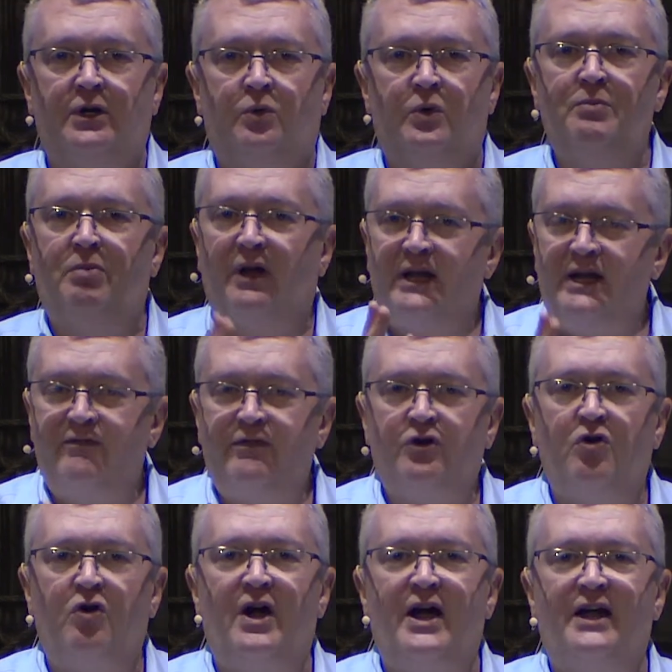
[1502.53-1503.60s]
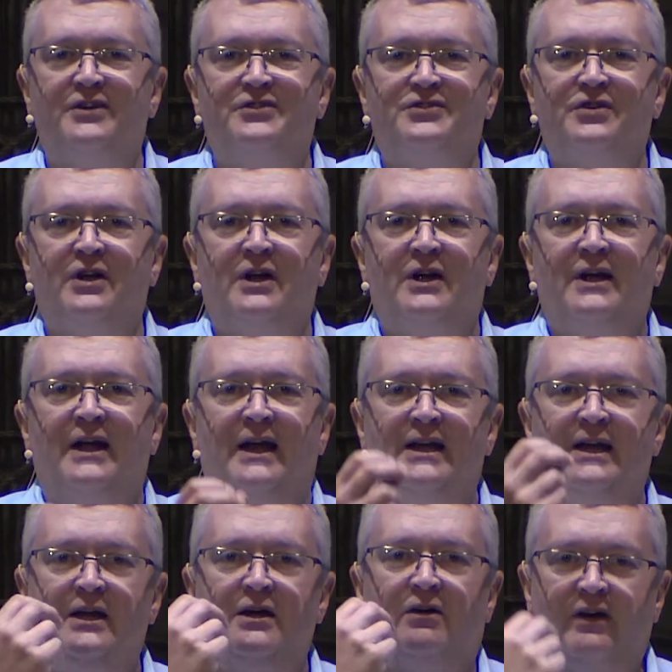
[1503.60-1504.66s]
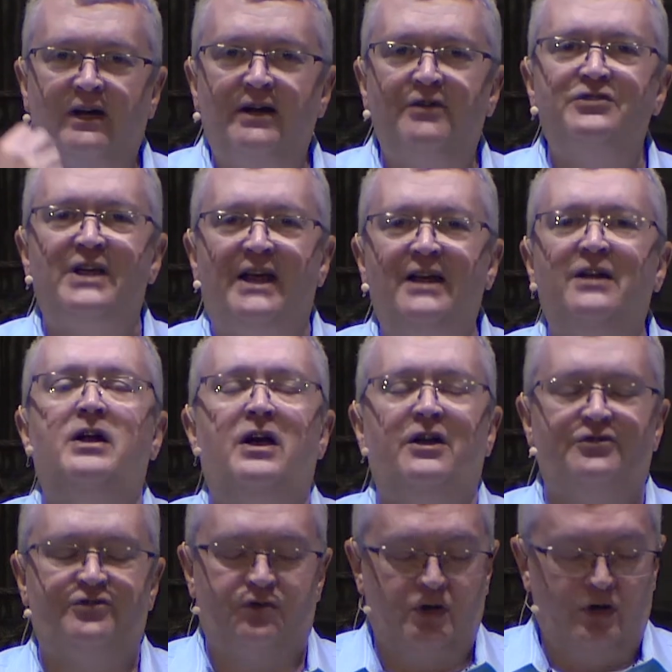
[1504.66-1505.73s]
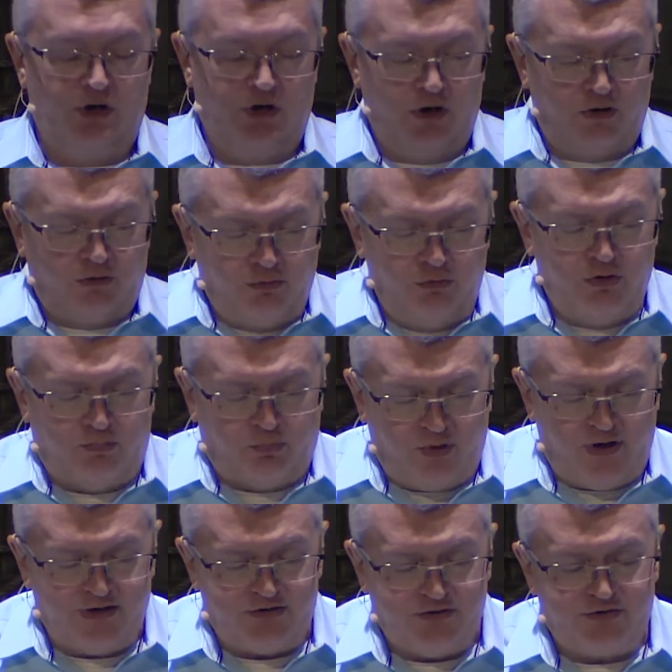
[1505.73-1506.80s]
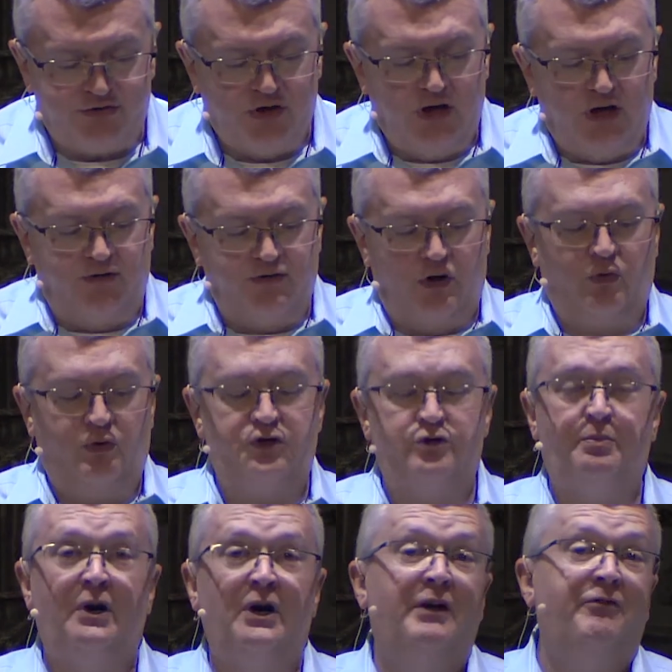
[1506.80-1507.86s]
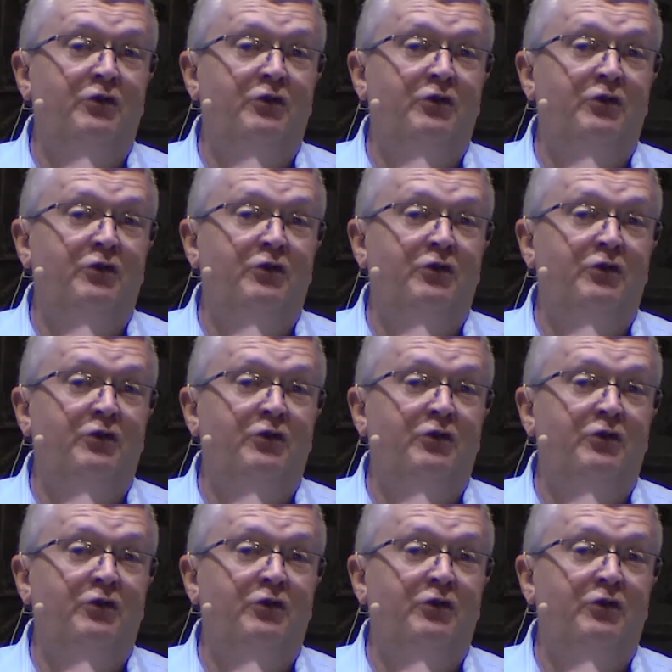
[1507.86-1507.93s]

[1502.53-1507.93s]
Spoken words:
We believe in Christ, and he lives in us through the presence of the Holy Spirit.